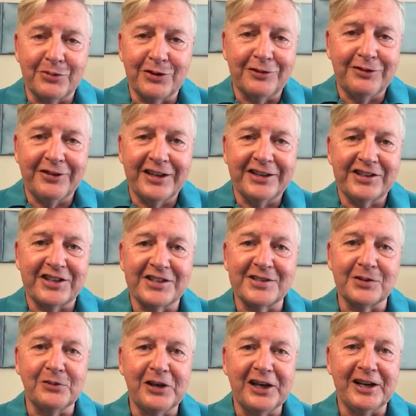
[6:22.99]
perfect
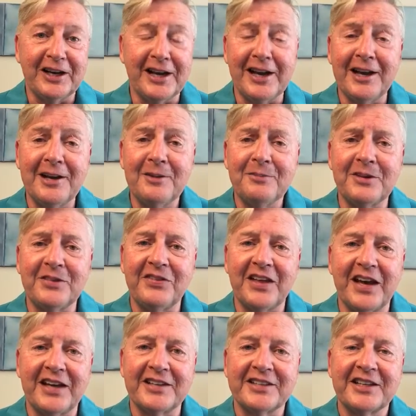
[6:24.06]
just the way I am, and
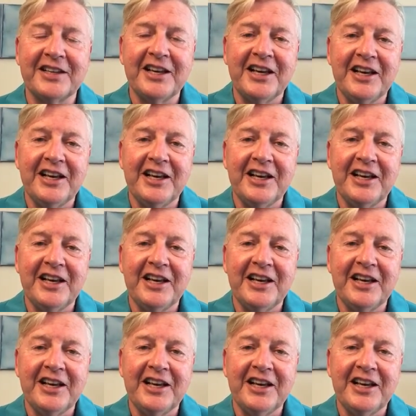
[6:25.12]
that